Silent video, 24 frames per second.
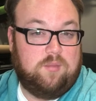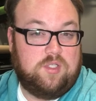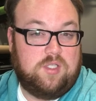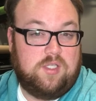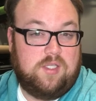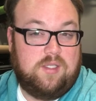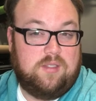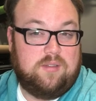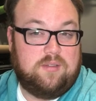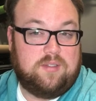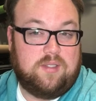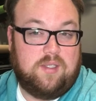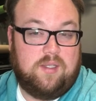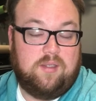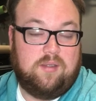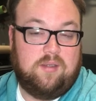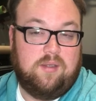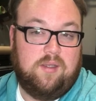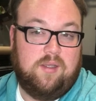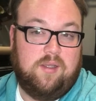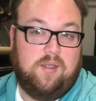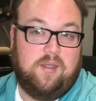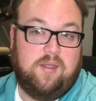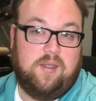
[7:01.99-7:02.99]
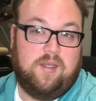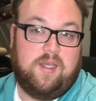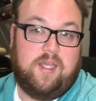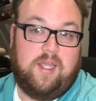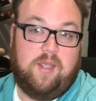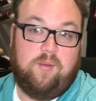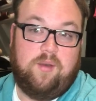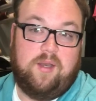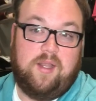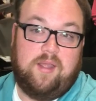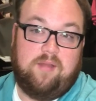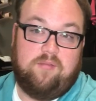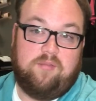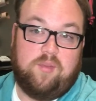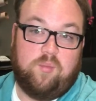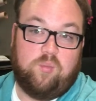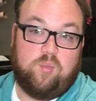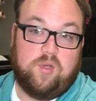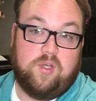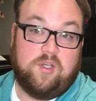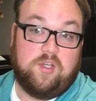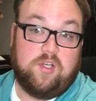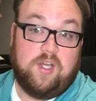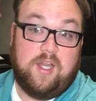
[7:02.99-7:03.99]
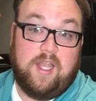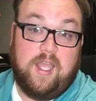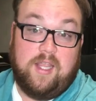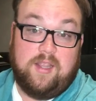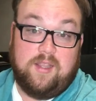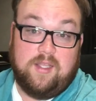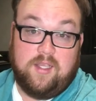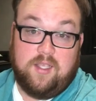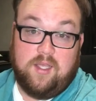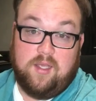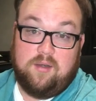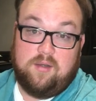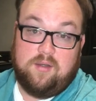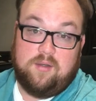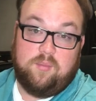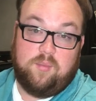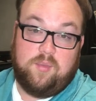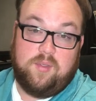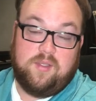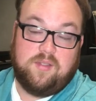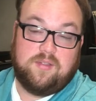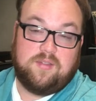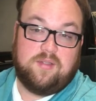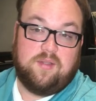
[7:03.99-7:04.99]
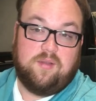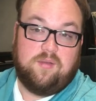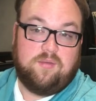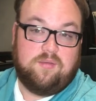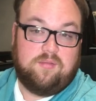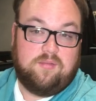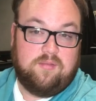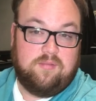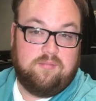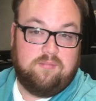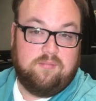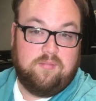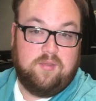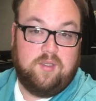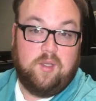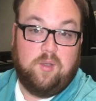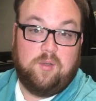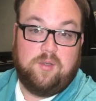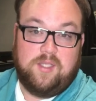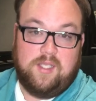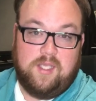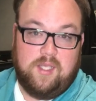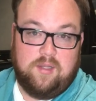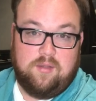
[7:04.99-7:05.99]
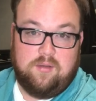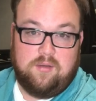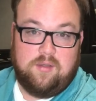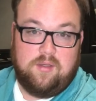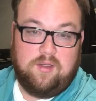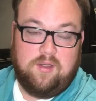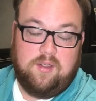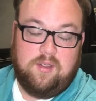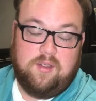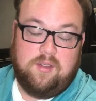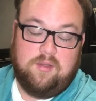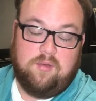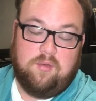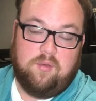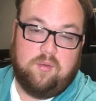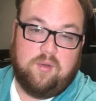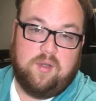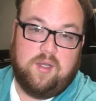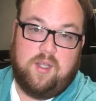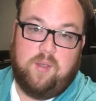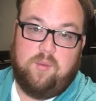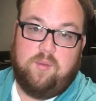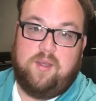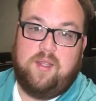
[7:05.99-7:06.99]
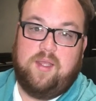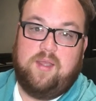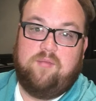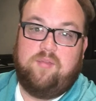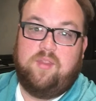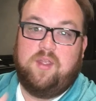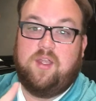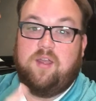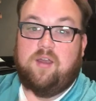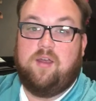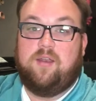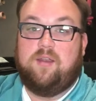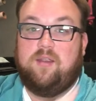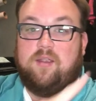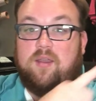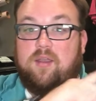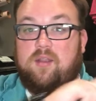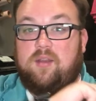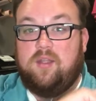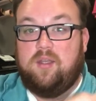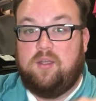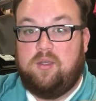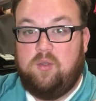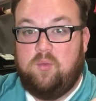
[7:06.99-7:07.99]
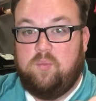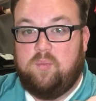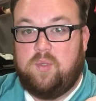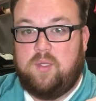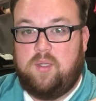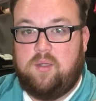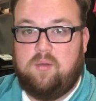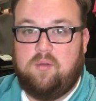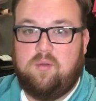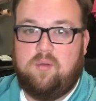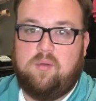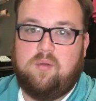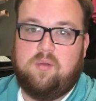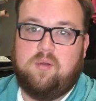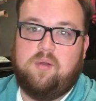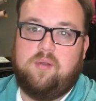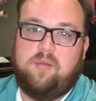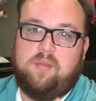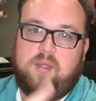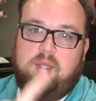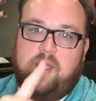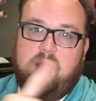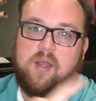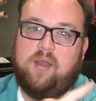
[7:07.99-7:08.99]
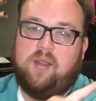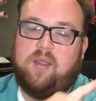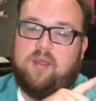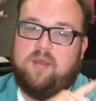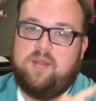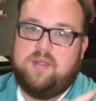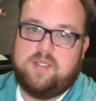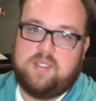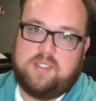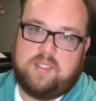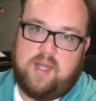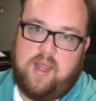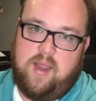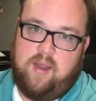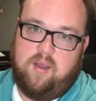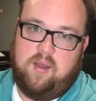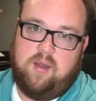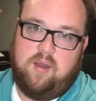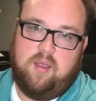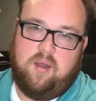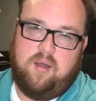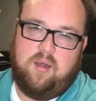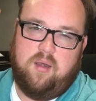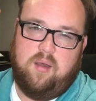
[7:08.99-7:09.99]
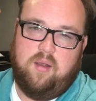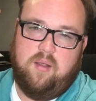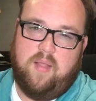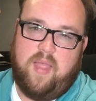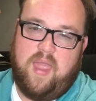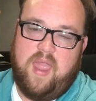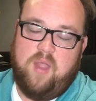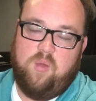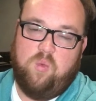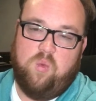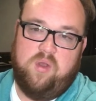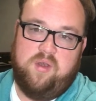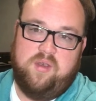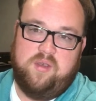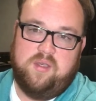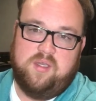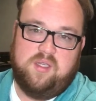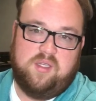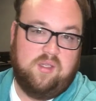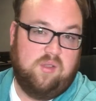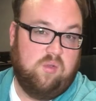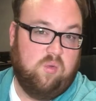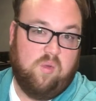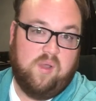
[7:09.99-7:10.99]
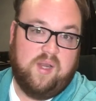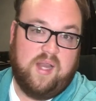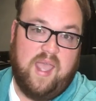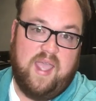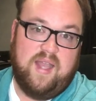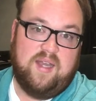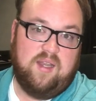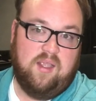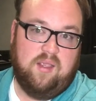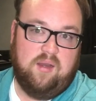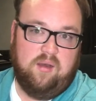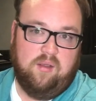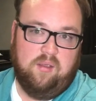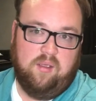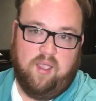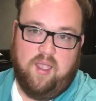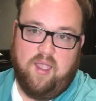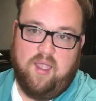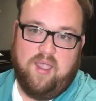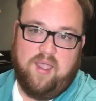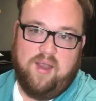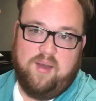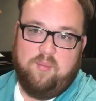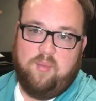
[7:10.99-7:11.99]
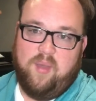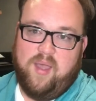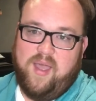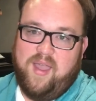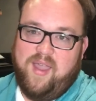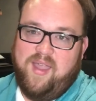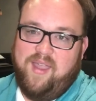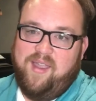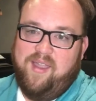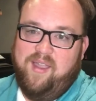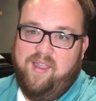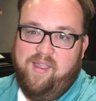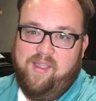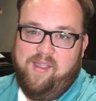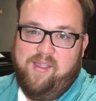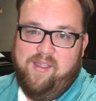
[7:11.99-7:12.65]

machines. Like I would have the printer and the cutter because those go together. Or I would have the Konica and the Duplo, or the Konica and a stack cutter. I wouldn't do what I did and buy